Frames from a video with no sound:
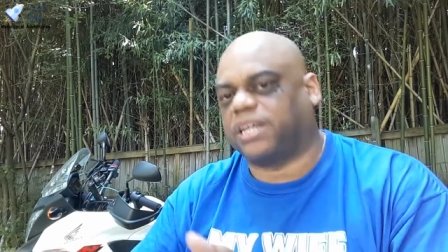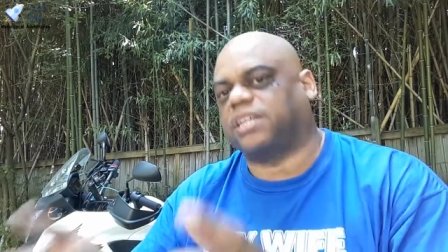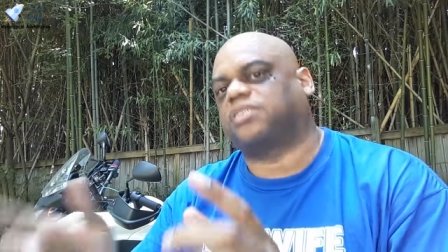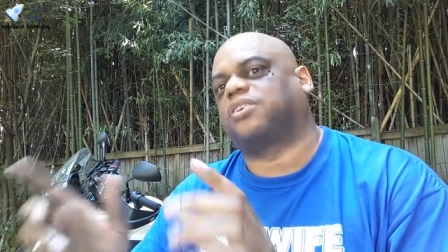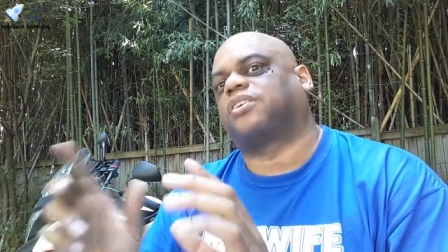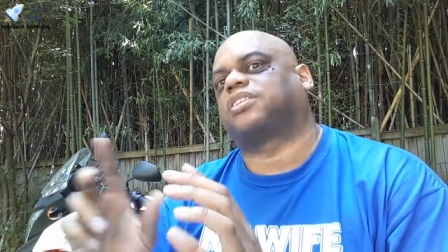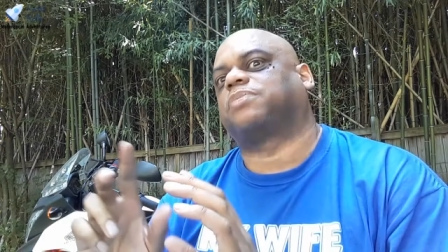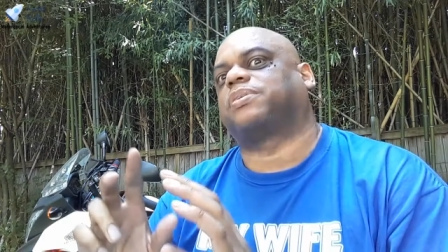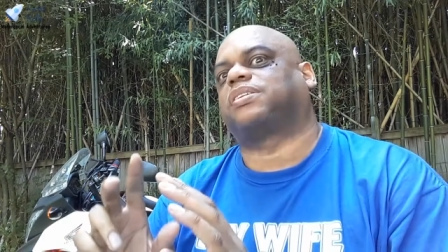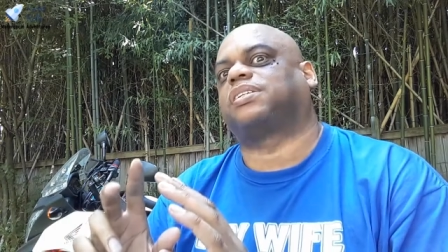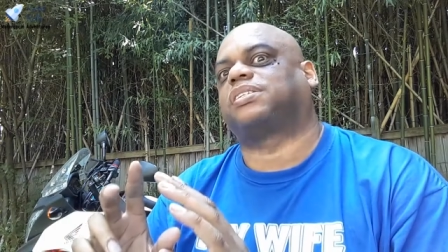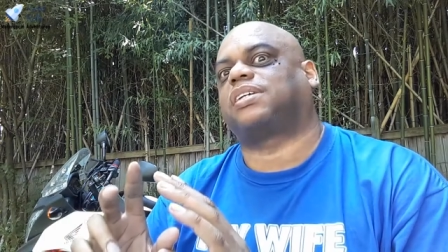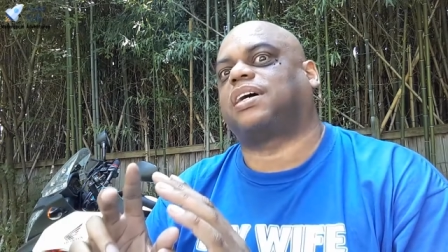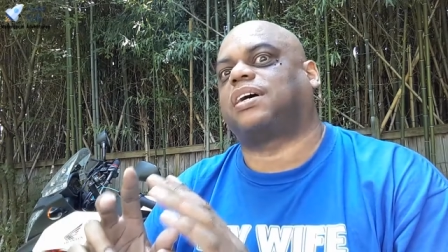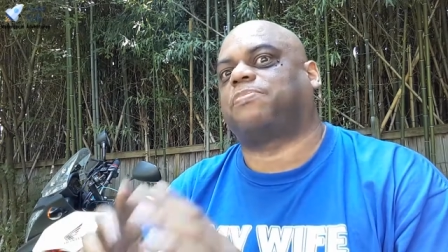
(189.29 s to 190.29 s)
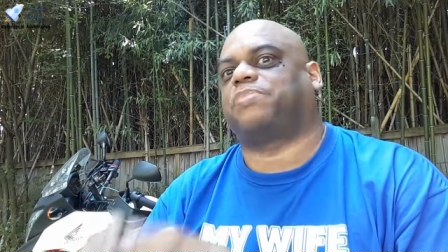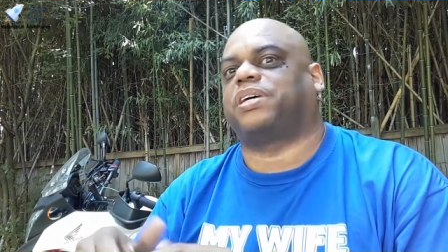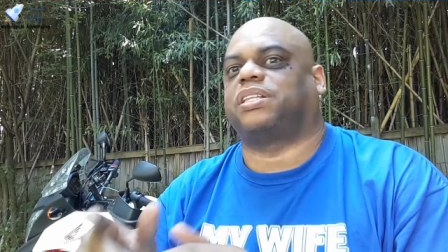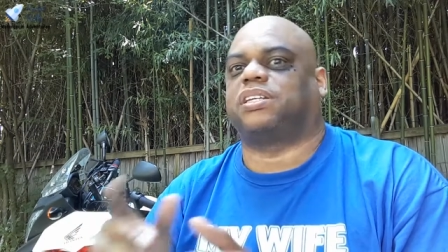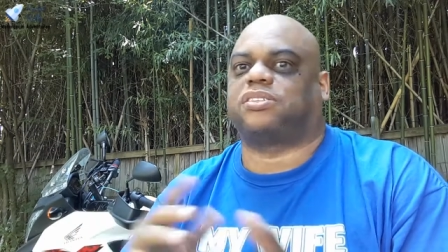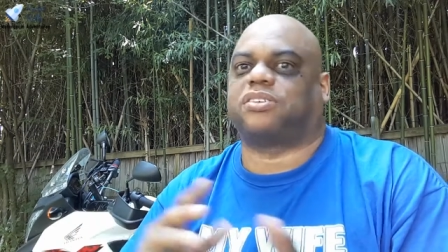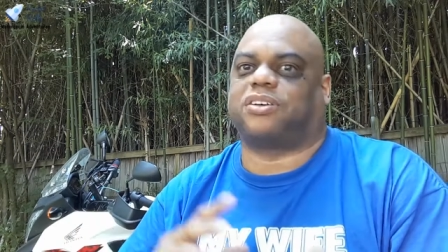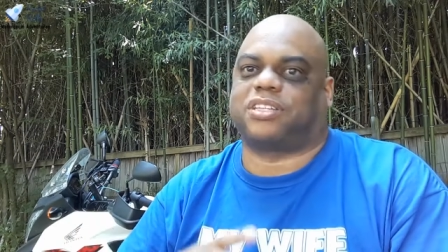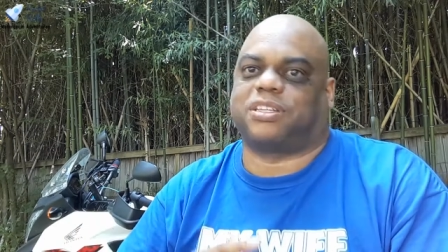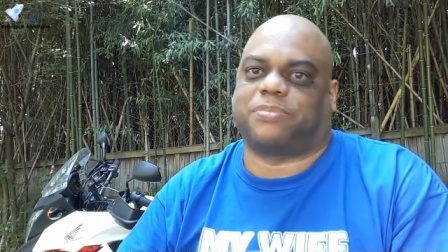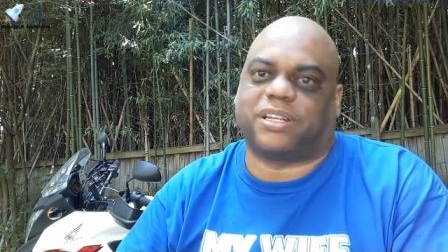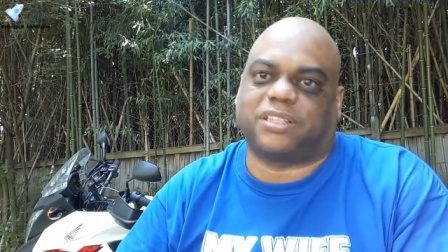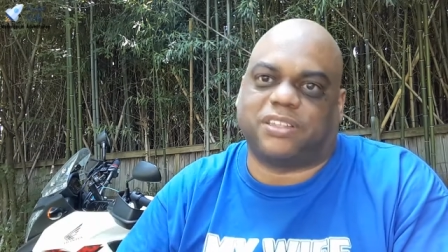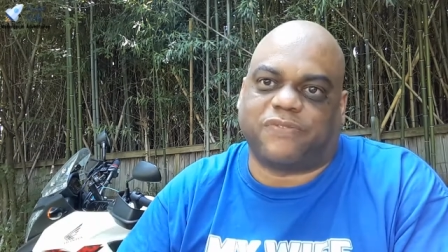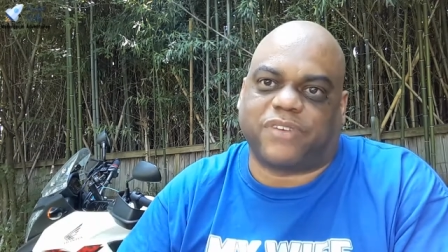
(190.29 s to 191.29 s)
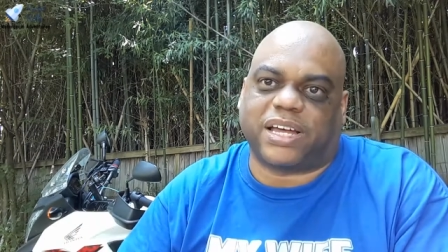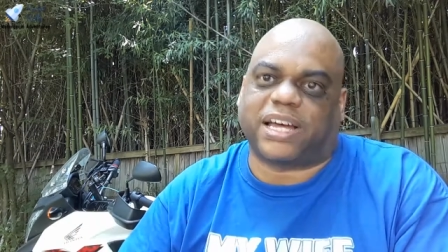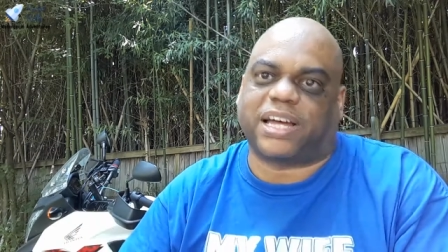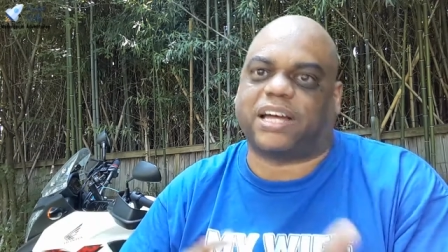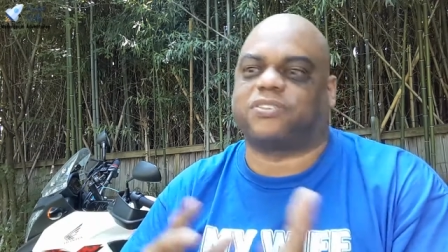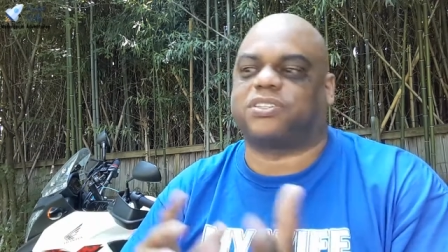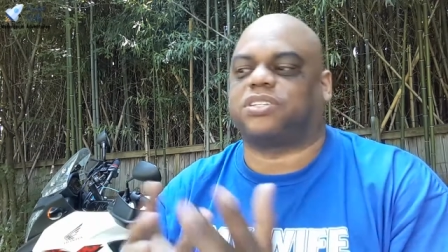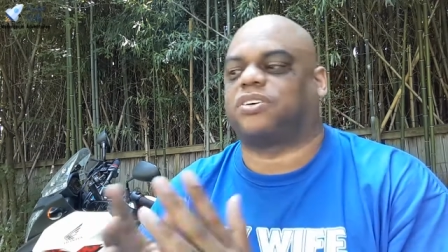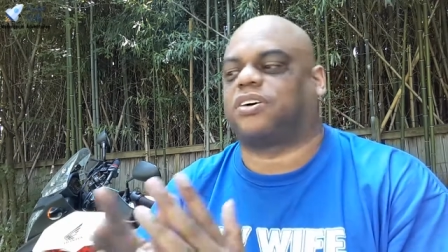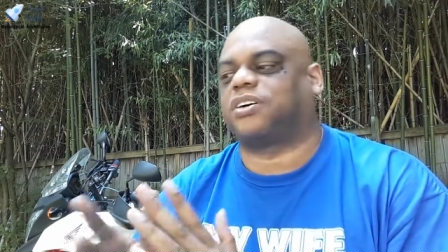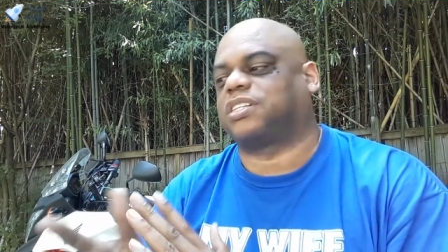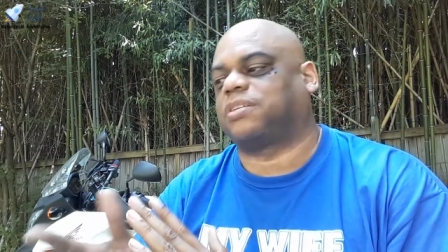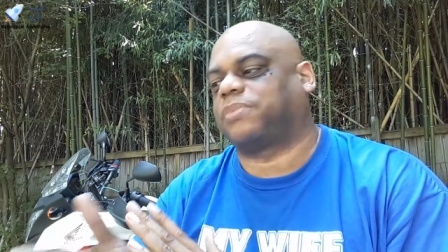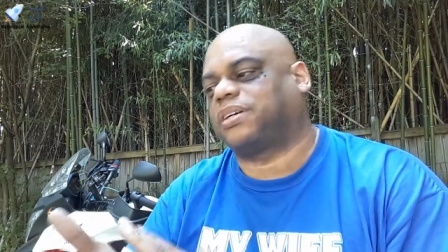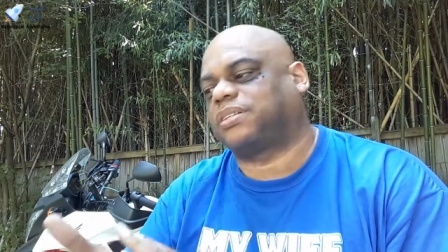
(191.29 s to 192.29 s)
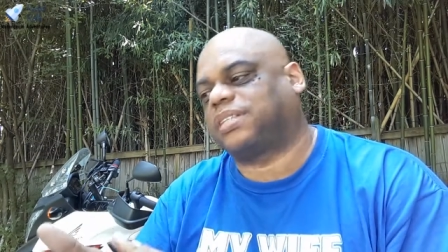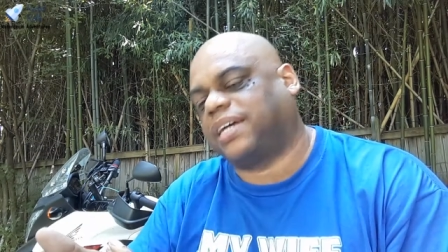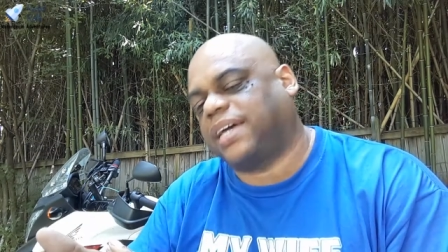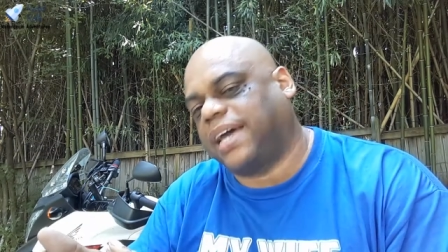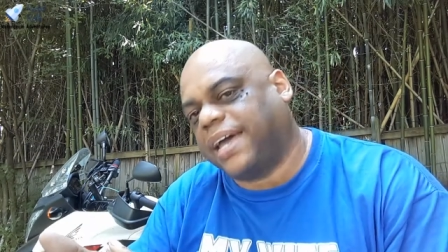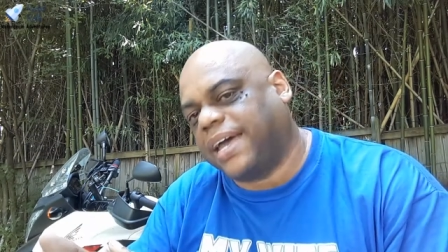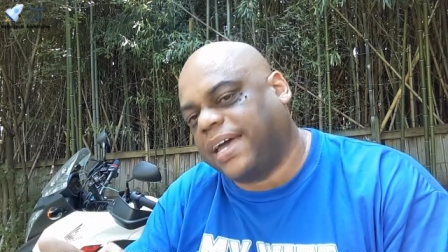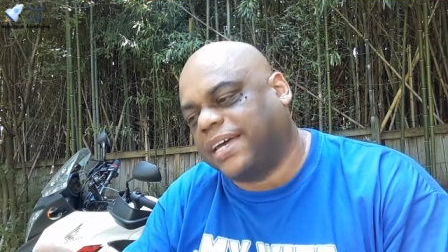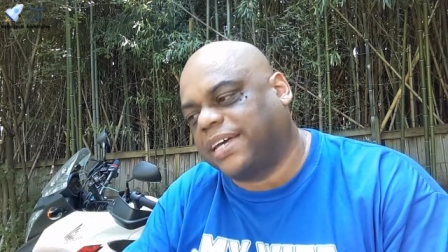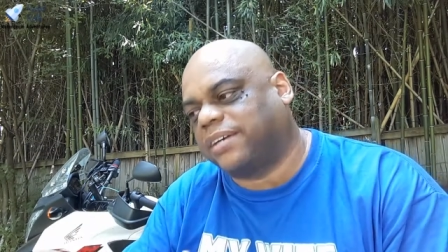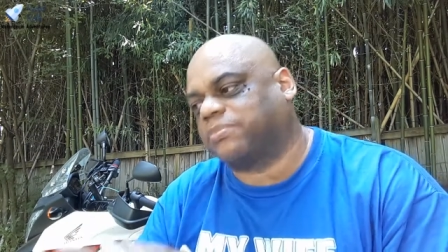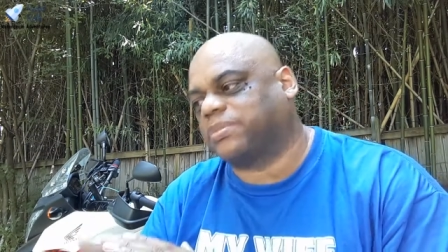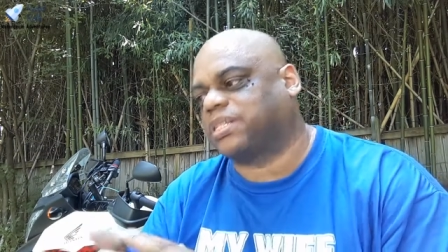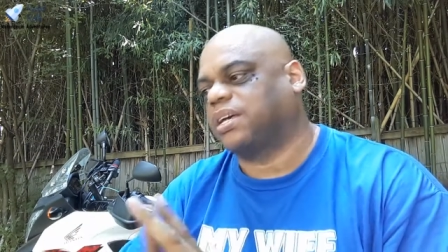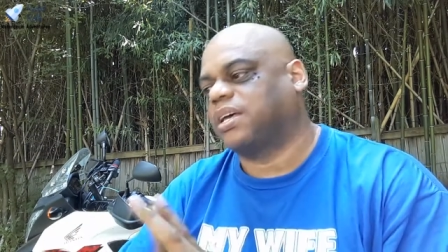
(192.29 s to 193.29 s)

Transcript: He talks about the top end. He talks about the valves. He talks about the cams.